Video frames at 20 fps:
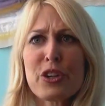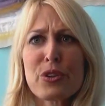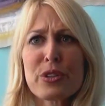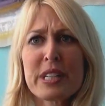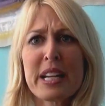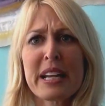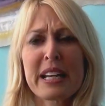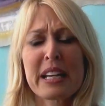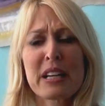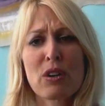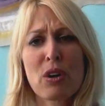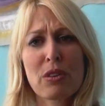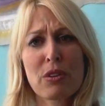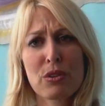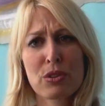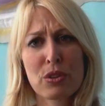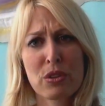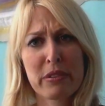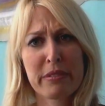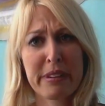take in all
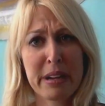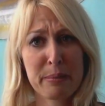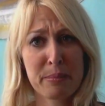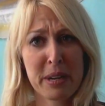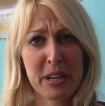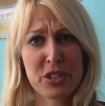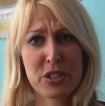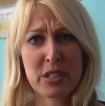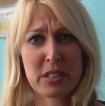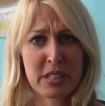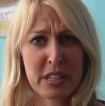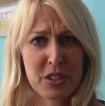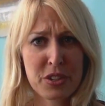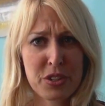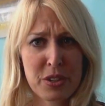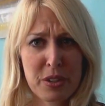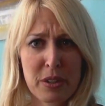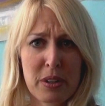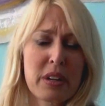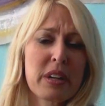those good vibrations that
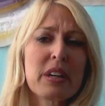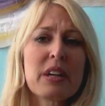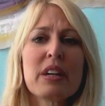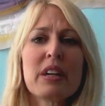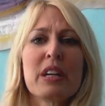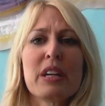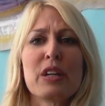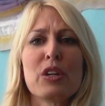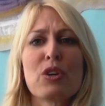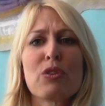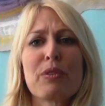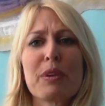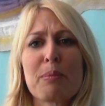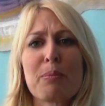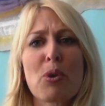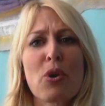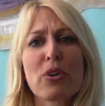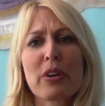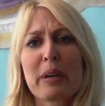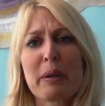you're,
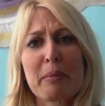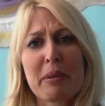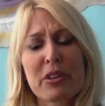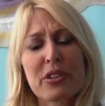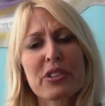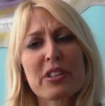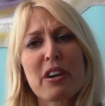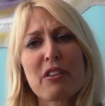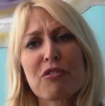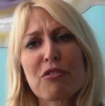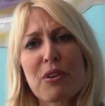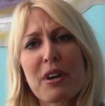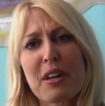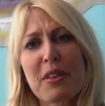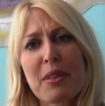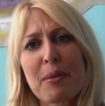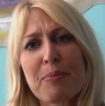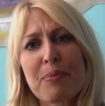reprogramming yourself with.